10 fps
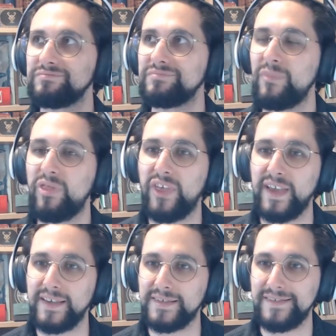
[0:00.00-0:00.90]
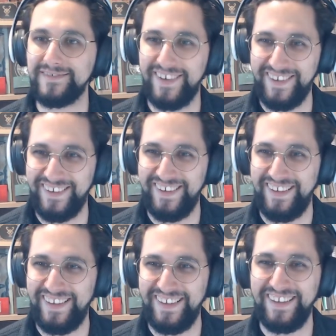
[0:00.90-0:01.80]
things.
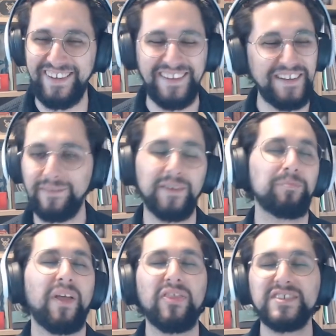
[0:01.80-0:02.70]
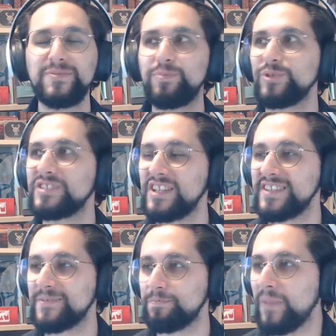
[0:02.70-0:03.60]
But this book
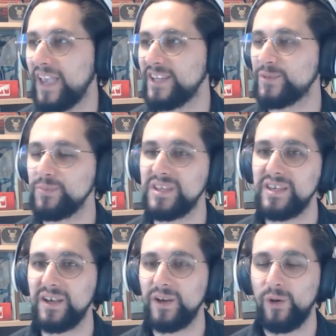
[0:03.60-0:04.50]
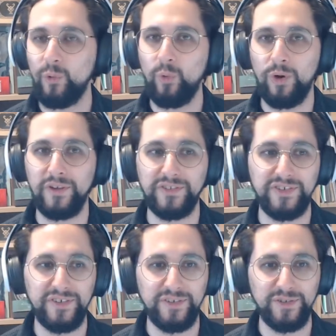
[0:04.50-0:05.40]
just made me want
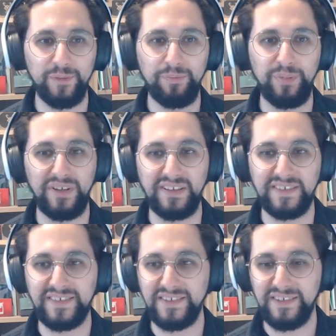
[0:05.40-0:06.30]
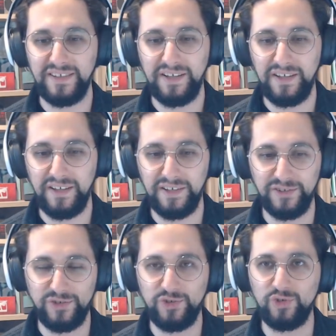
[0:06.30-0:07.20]
to build a
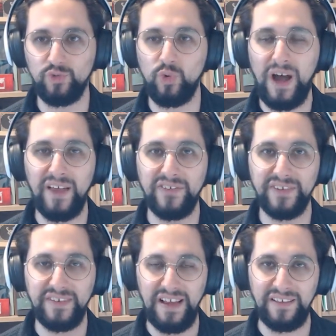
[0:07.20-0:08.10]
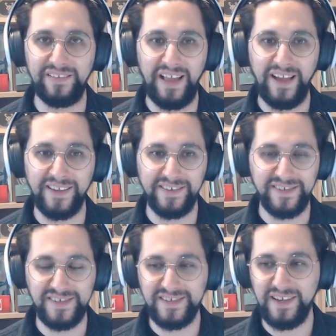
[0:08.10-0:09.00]
Duardin
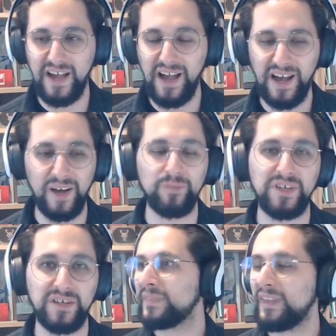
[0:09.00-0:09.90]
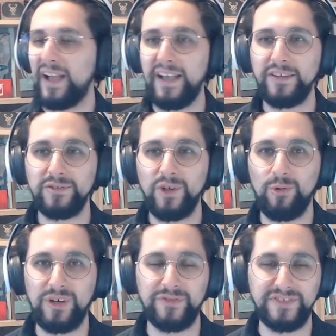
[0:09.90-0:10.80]
Alliance army. I don't know
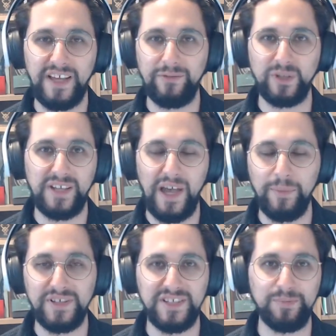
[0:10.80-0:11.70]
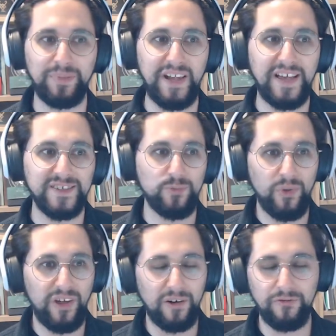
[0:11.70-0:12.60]
if David Guymer just plays with
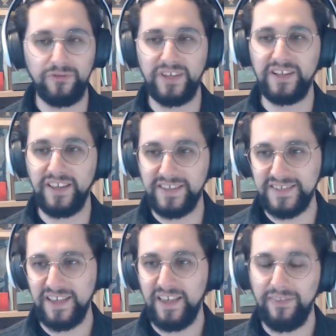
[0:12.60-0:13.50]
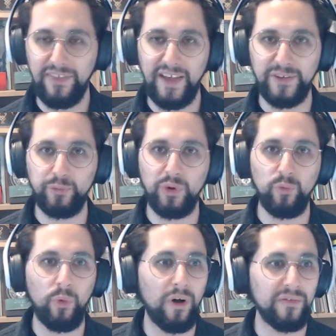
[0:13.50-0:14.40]
our feelings that we
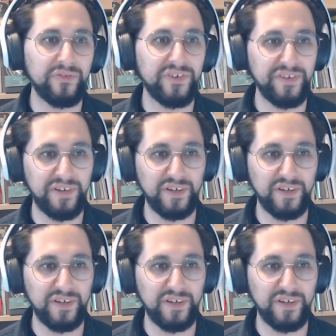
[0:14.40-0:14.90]
want a